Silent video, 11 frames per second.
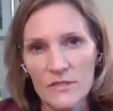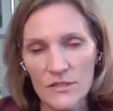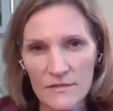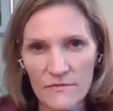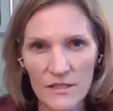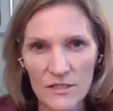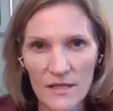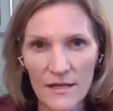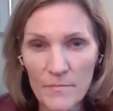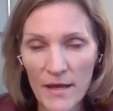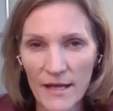We just finished
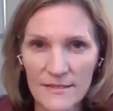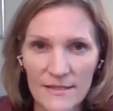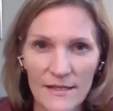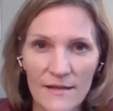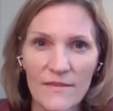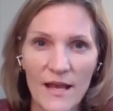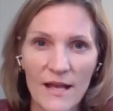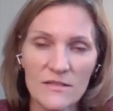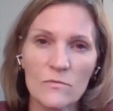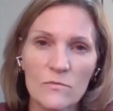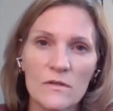the impact study of
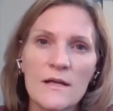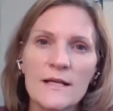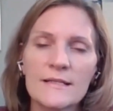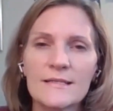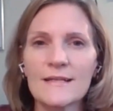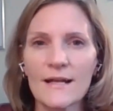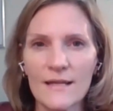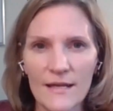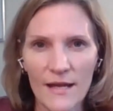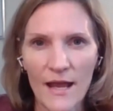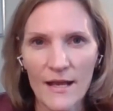that. So we're
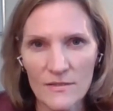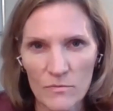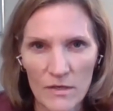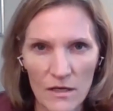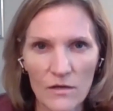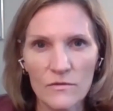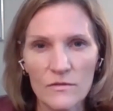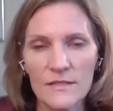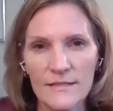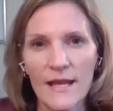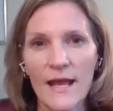studying it as we go
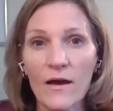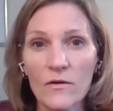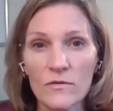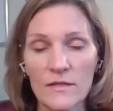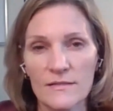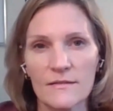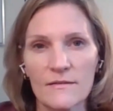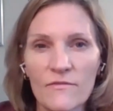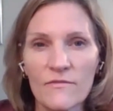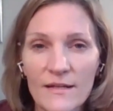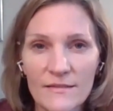to see how does it
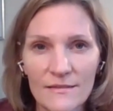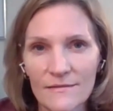affect.